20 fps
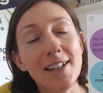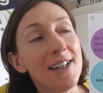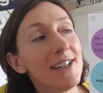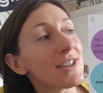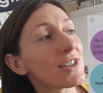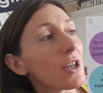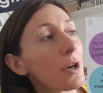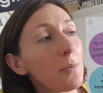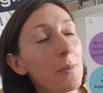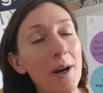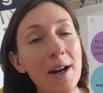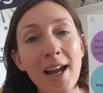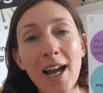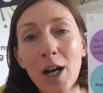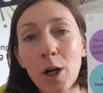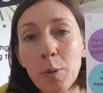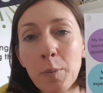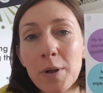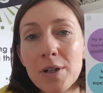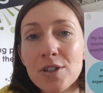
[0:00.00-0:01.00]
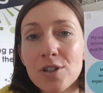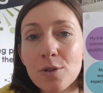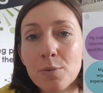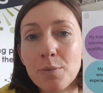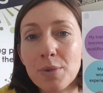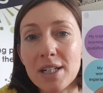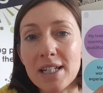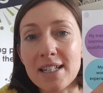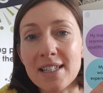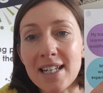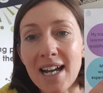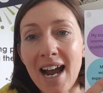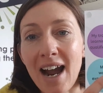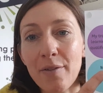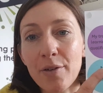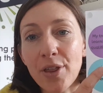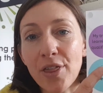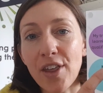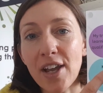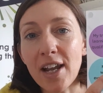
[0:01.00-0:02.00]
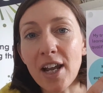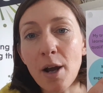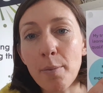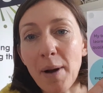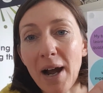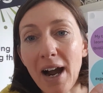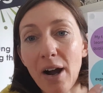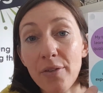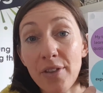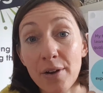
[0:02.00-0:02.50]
So by helping somebody to have a think about